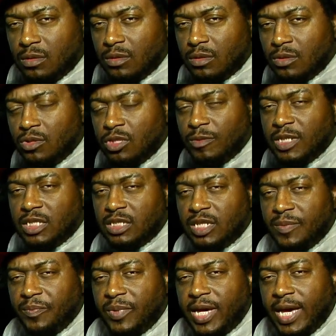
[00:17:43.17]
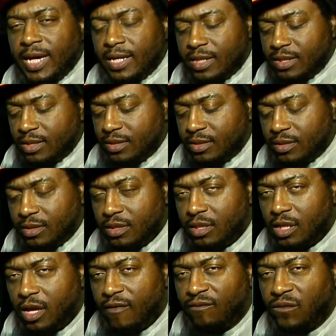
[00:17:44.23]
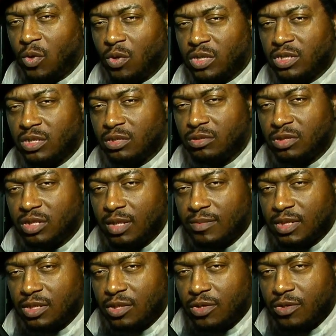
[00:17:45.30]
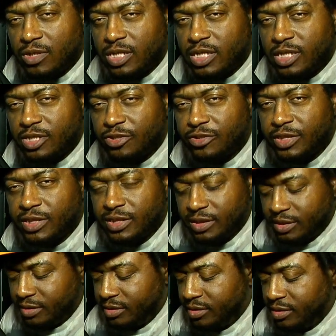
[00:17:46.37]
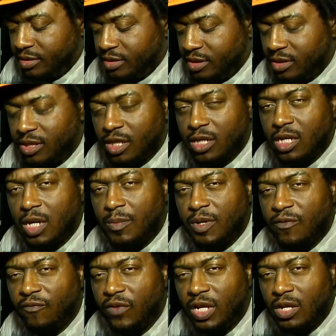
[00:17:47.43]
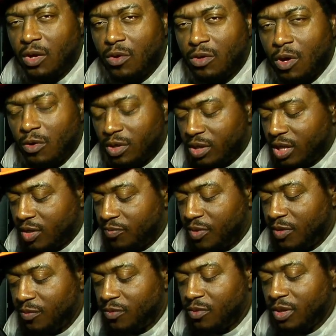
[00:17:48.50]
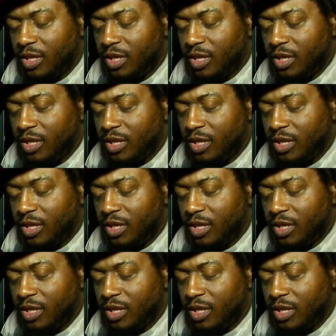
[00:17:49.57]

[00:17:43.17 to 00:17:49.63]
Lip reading: You should be sent back and forced to do something in your own country instead of coming to freeload on another people.